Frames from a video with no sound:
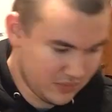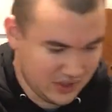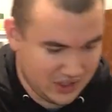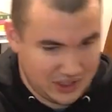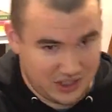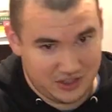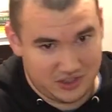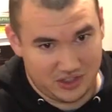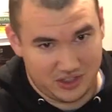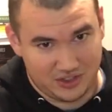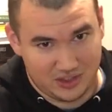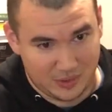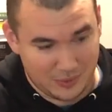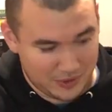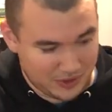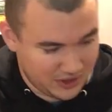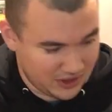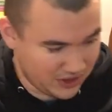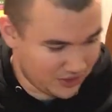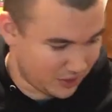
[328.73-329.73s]
each of these
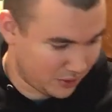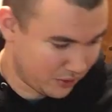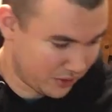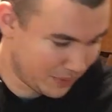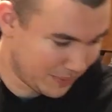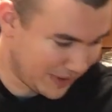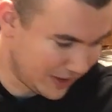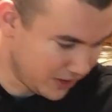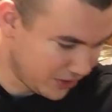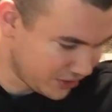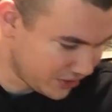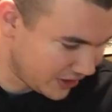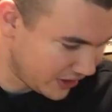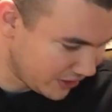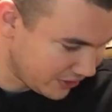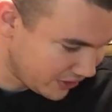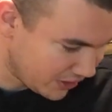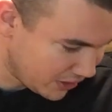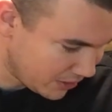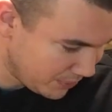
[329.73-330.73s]
MREs, according to my little scale
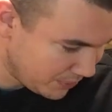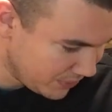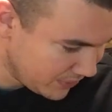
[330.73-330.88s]
here,